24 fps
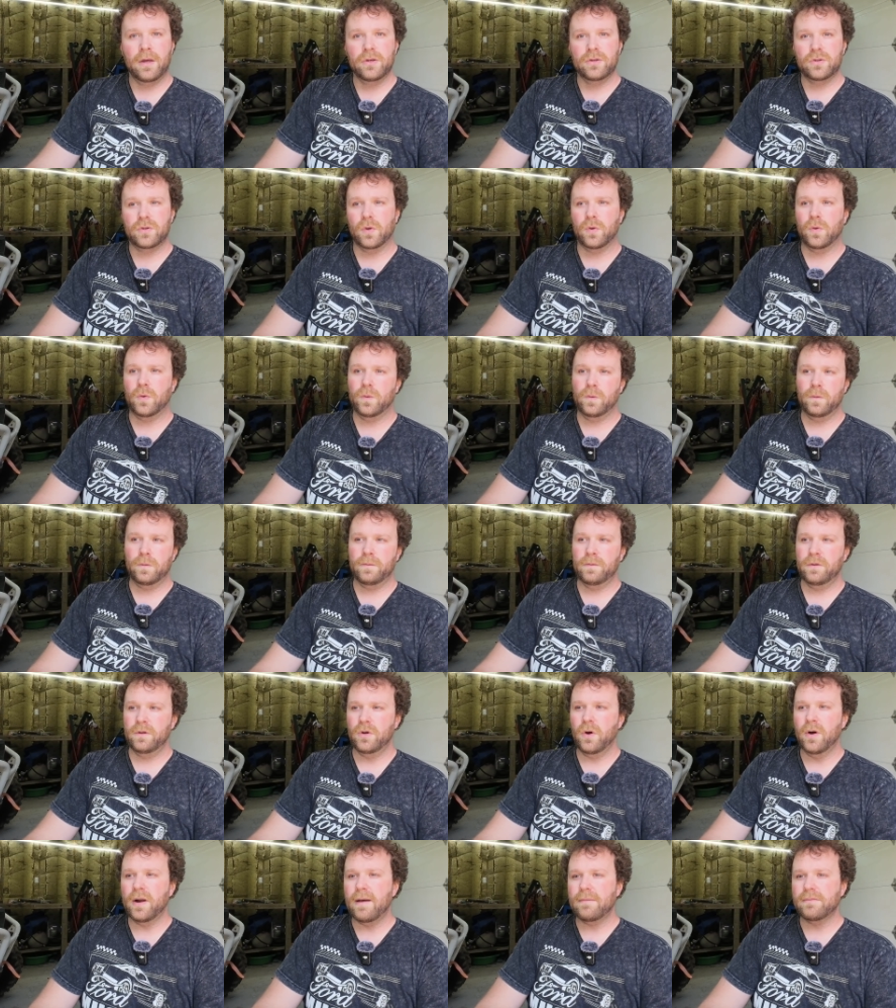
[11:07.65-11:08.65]
So
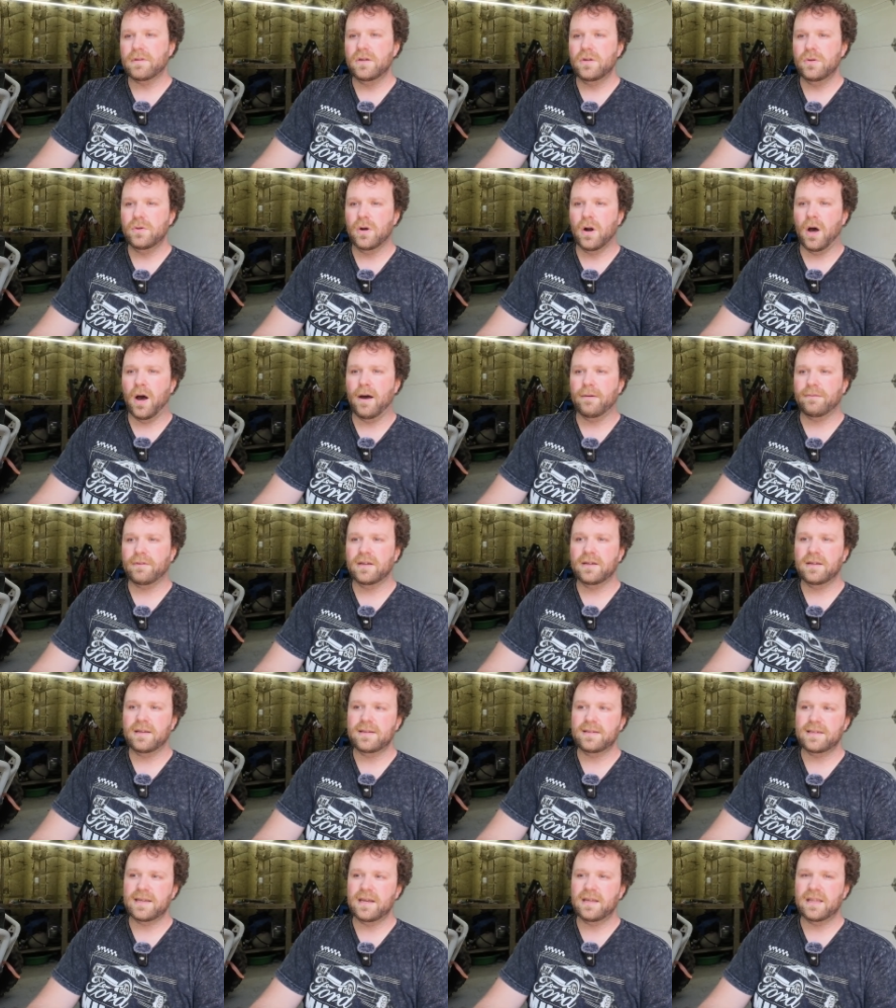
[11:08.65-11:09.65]
you don't have to do it often.
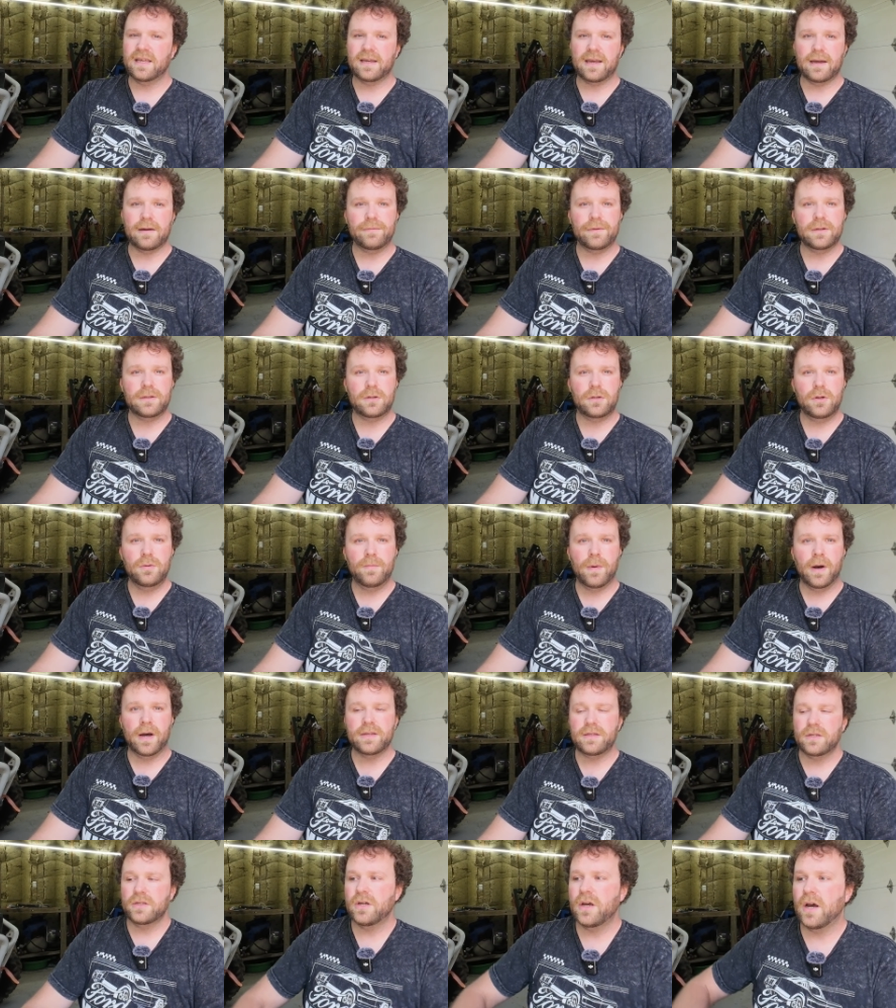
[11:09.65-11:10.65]
They say like every two
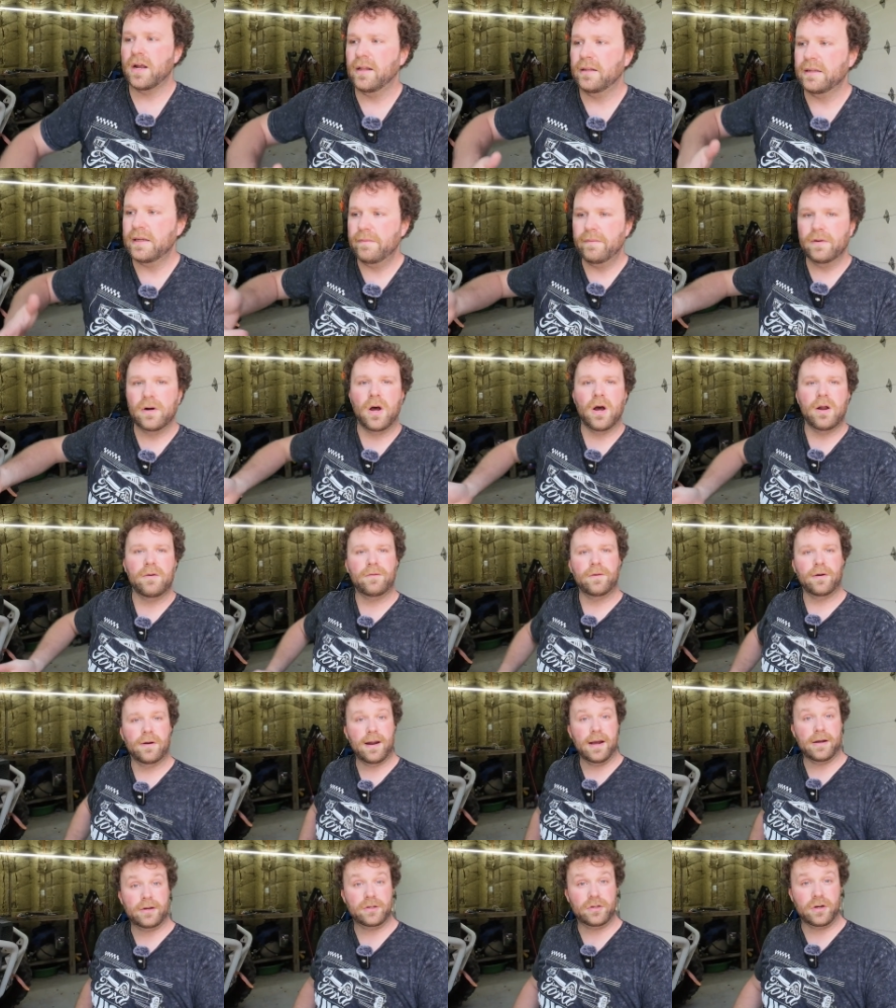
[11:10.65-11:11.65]
months, you gotta leave it on
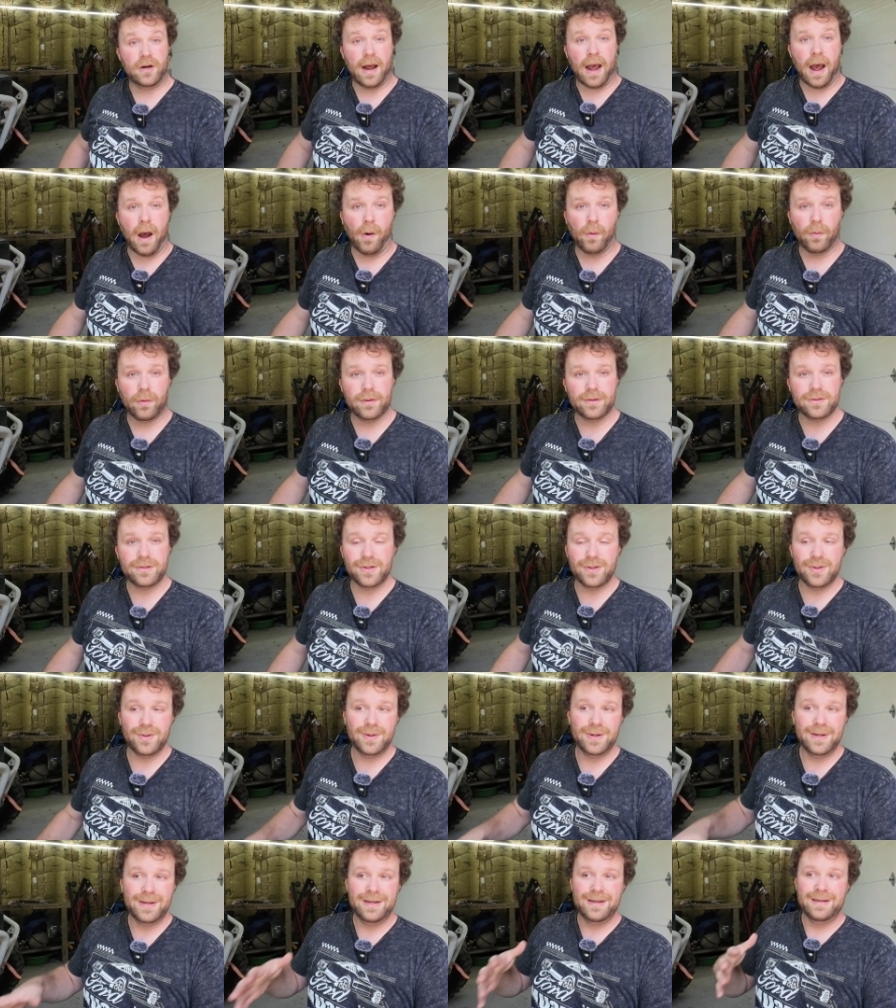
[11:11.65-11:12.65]
for an extra hour or
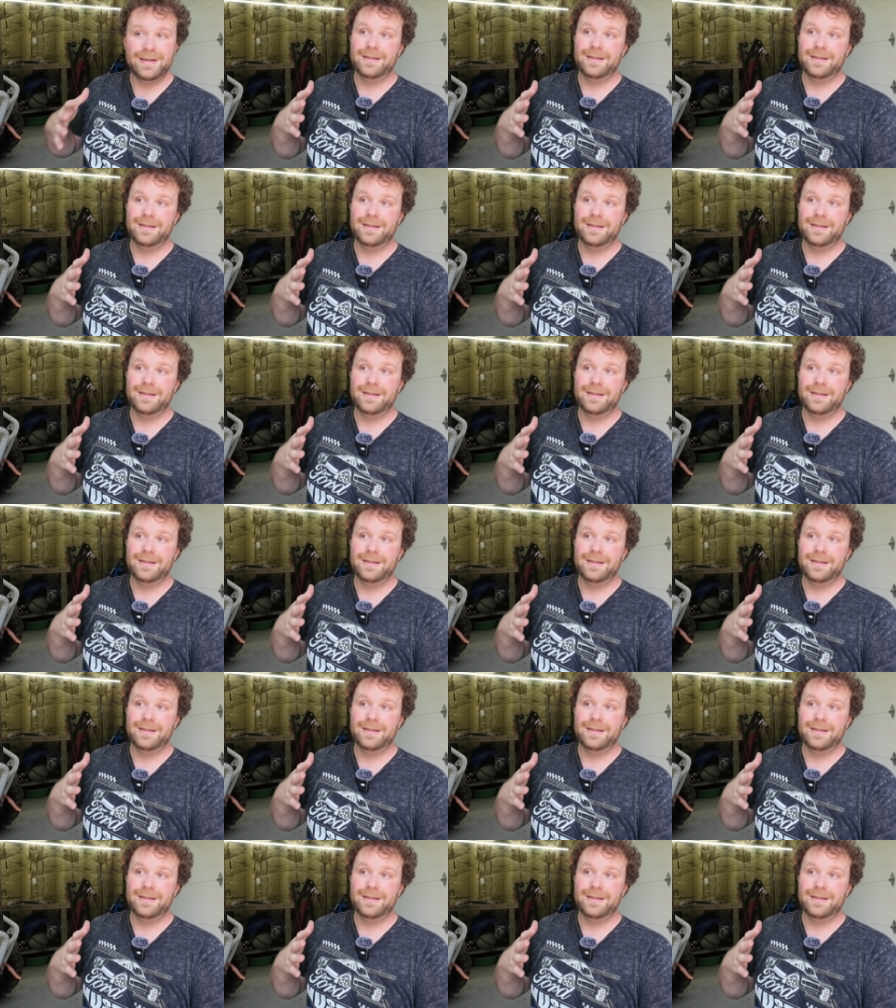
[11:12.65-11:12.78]
two.